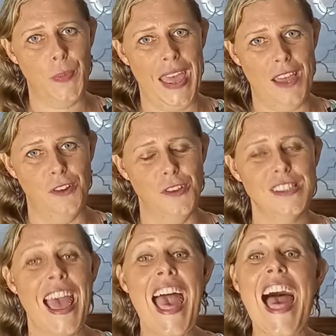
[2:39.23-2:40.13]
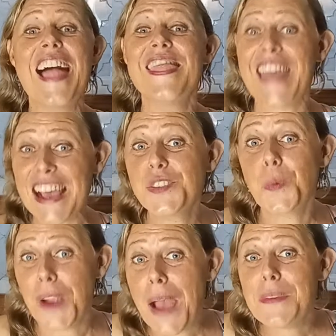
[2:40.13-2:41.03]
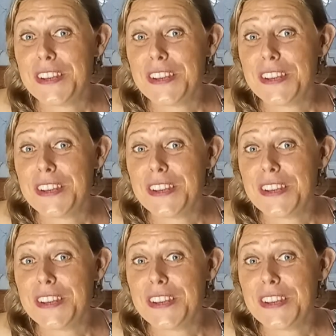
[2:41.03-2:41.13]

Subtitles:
panels. That's where I'm